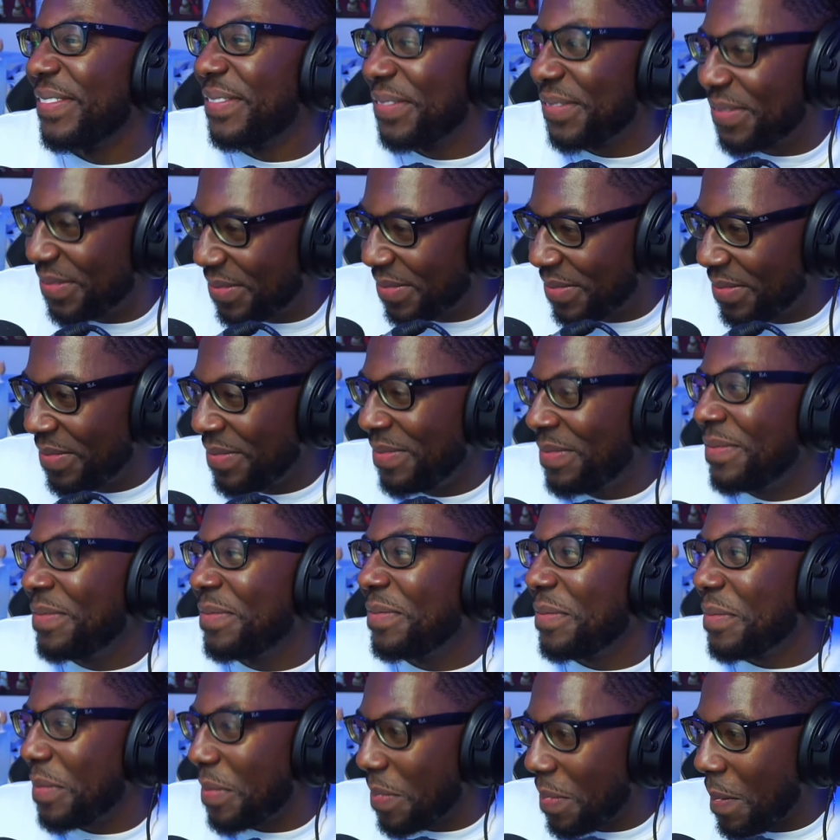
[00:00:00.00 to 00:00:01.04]
Y'all know
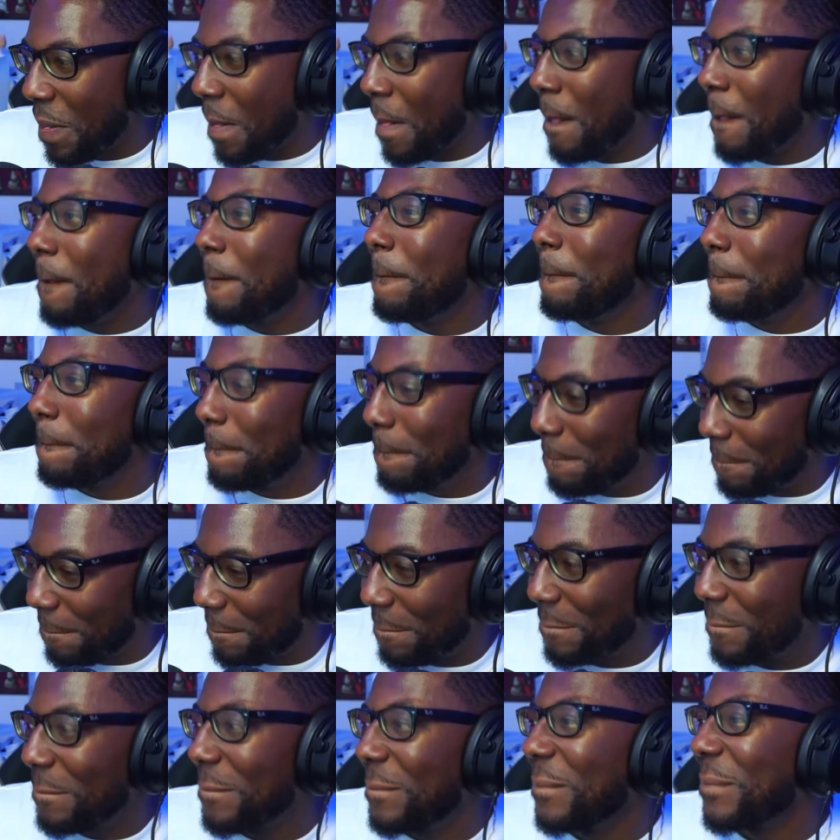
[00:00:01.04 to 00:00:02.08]
I crush it, make them want
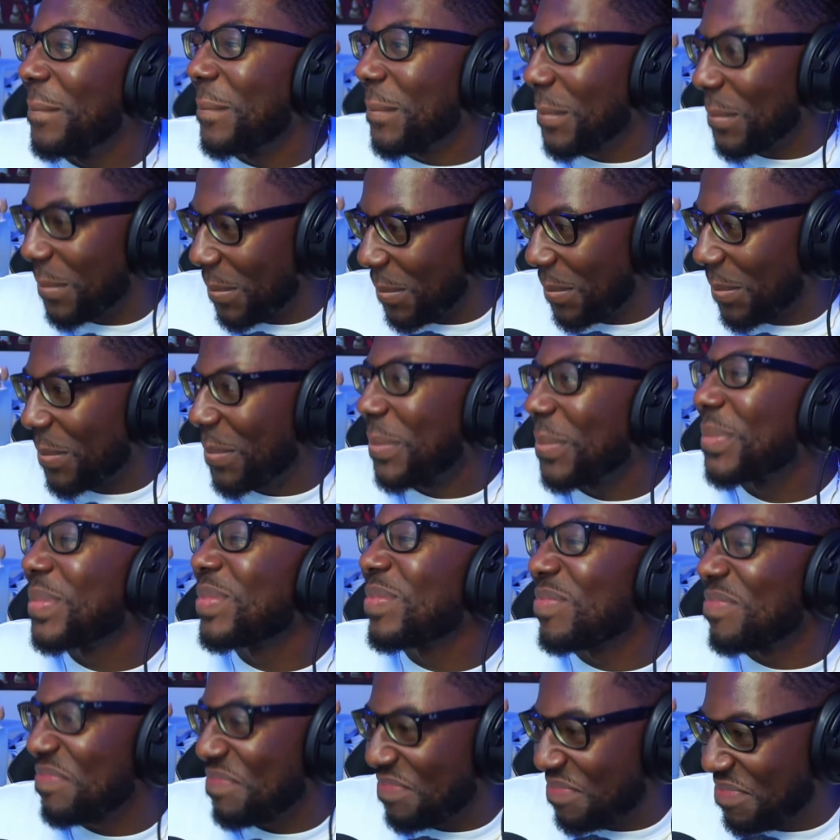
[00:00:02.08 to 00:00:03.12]
it in the worst
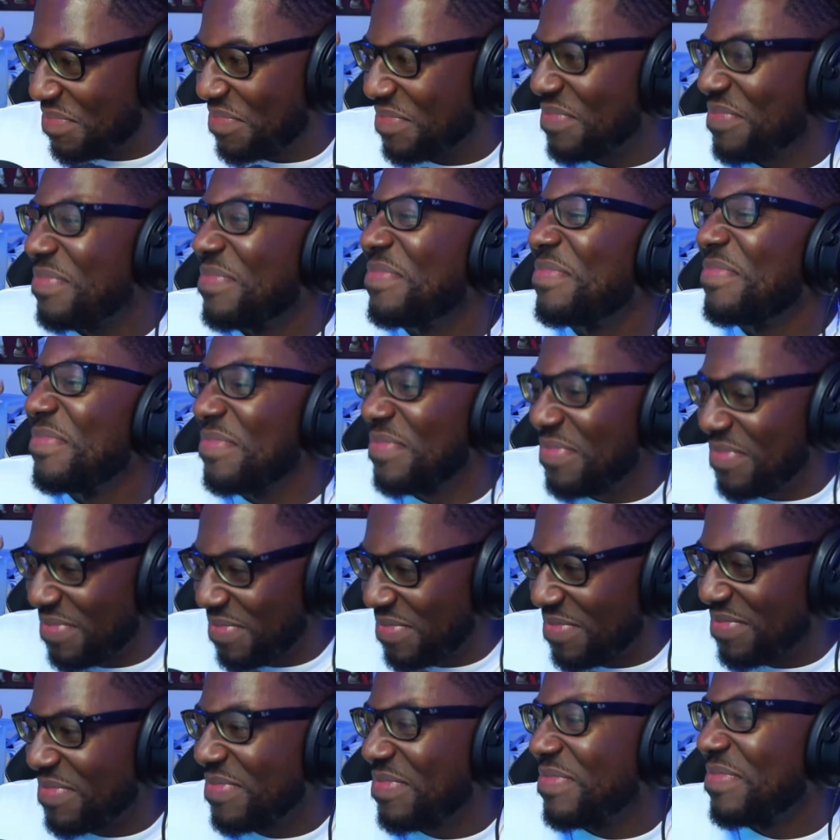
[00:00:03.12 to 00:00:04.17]
way. Just for
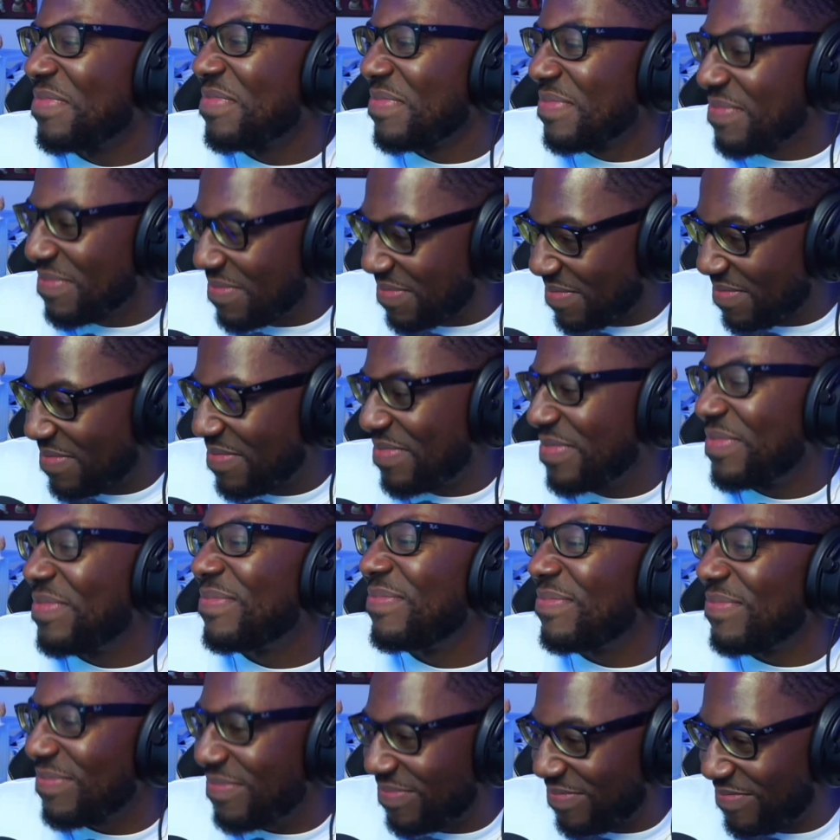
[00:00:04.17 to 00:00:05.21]
you, I be saying
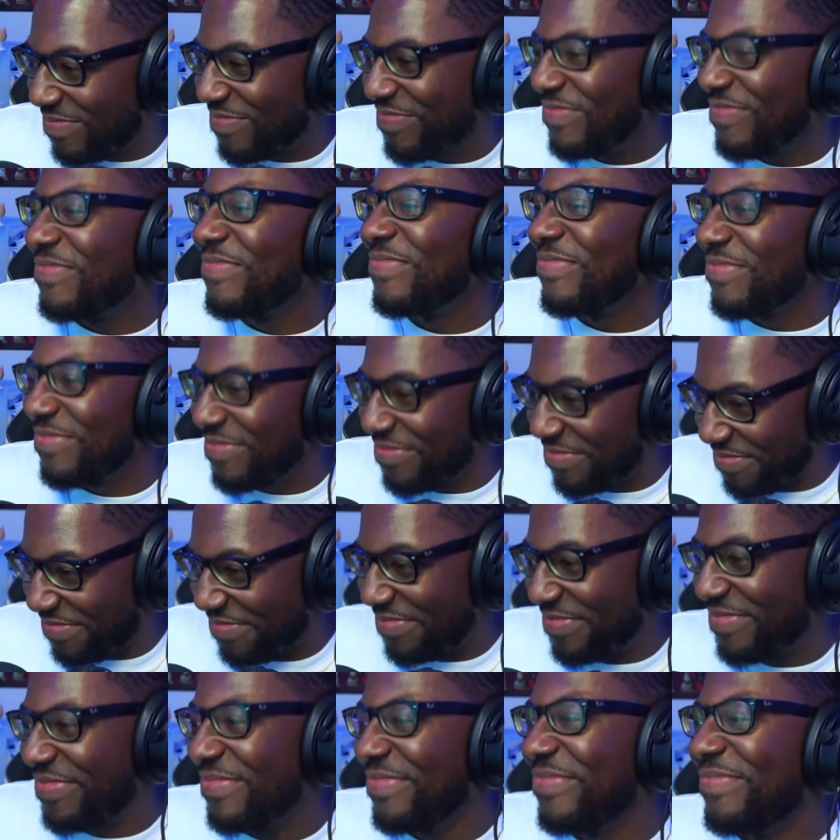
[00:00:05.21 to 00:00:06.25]
happy birthday.
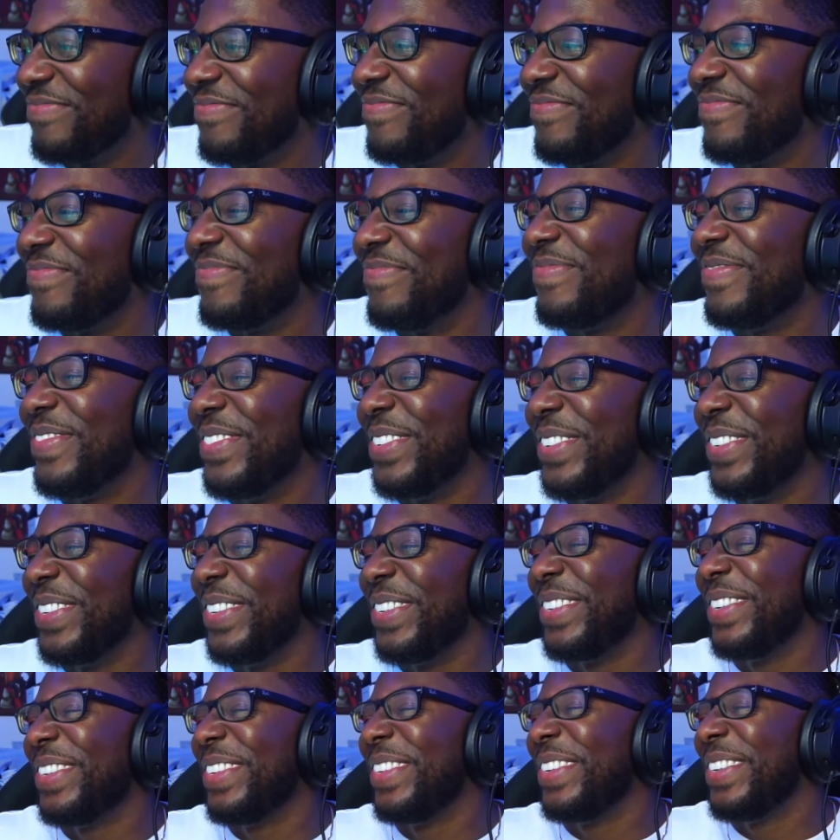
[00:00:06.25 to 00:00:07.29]
Ooh.
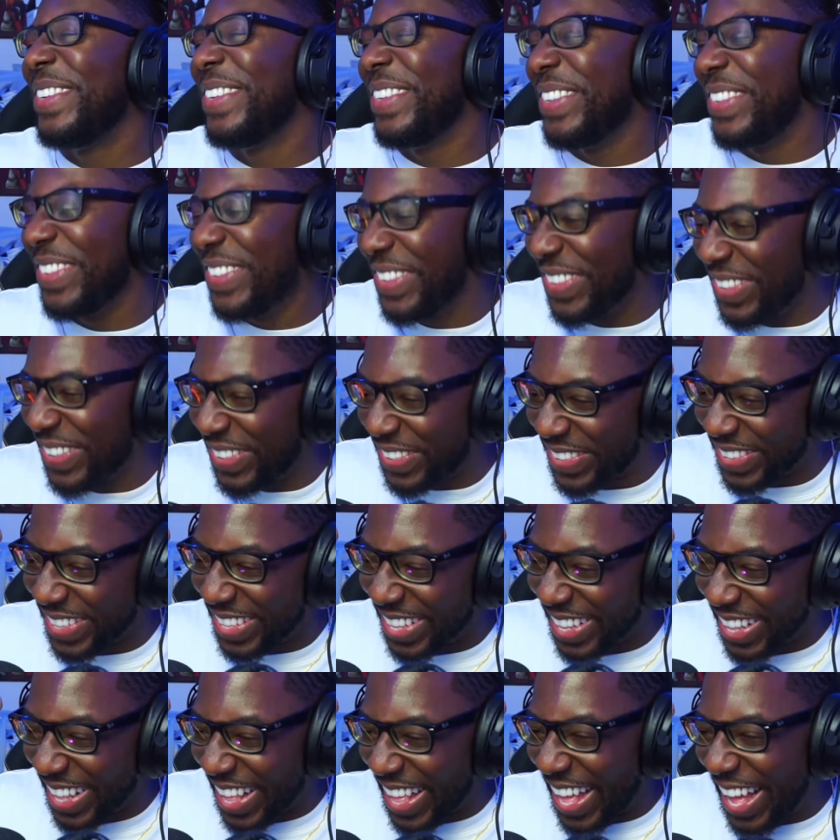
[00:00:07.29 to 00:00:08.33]
Oh my
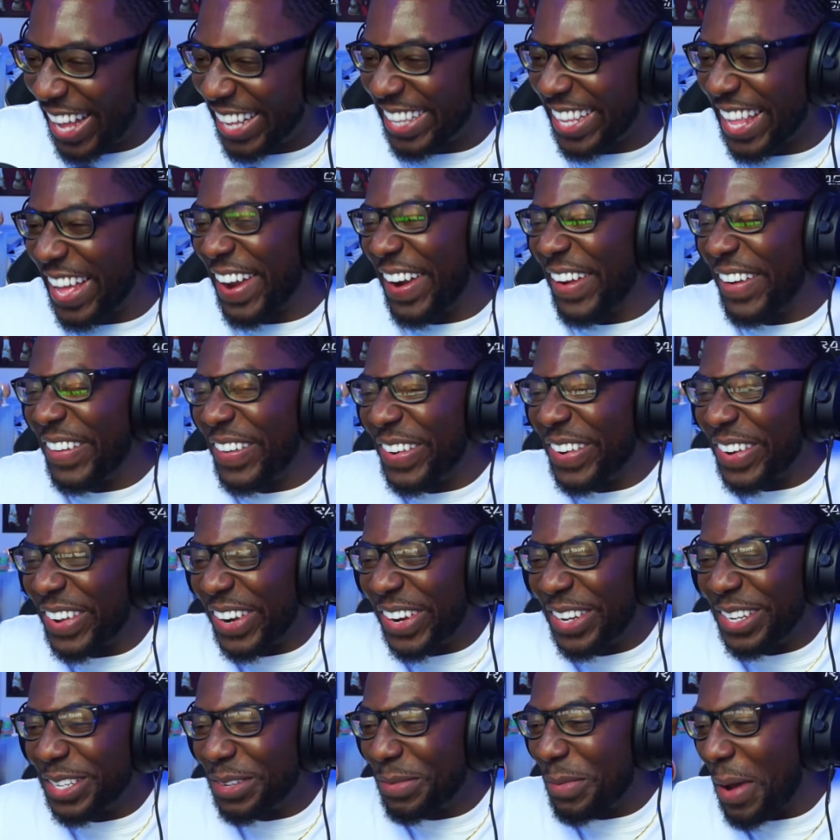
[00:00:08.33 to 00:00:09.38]
God. I thought everyone
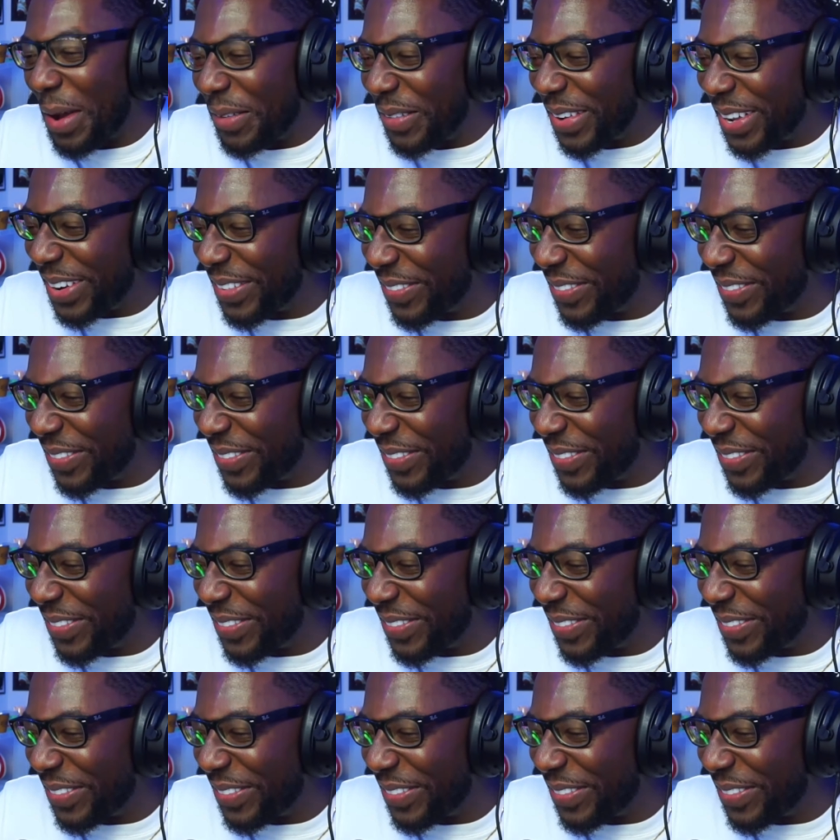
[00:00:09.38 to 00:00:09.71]
pulled them out with the